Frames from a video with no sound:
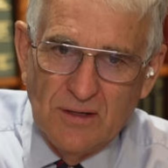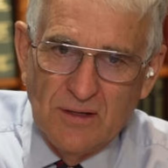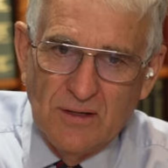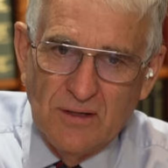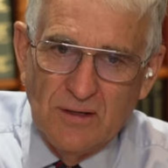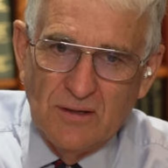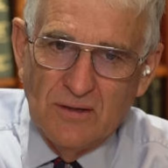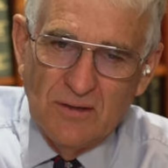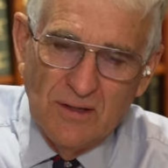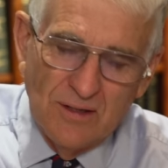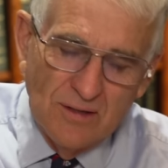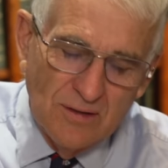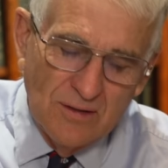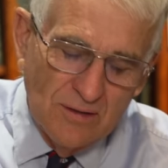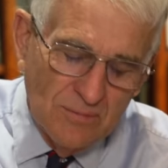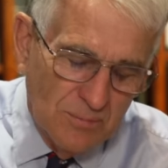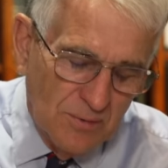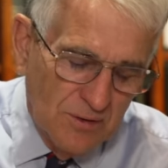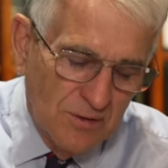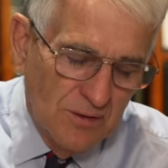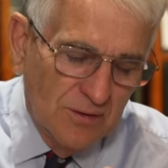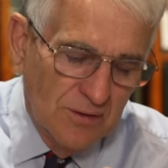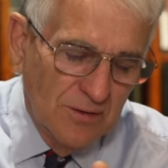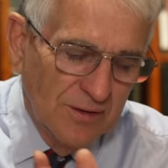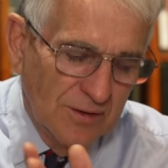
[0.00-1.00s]
You think of
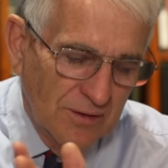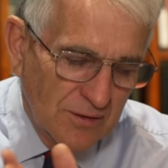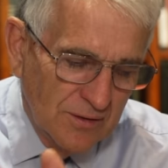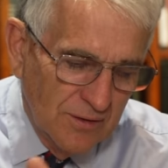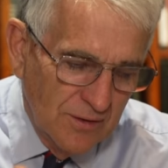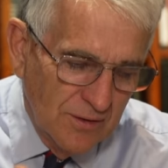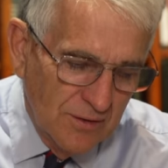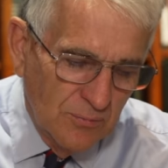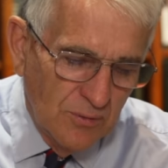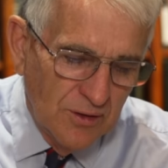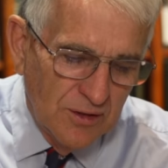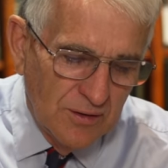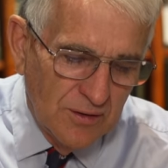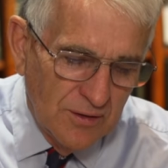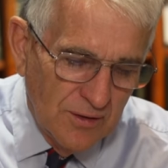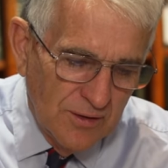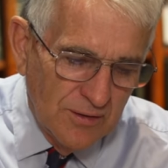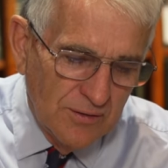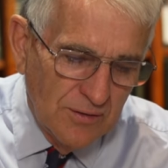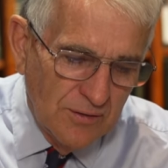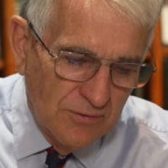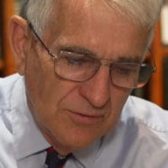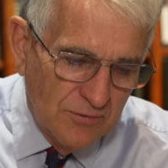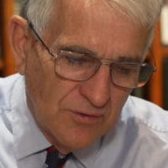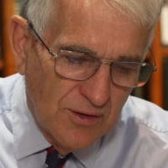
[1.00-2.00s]
Berlin
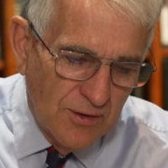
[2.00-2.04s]
Airlift,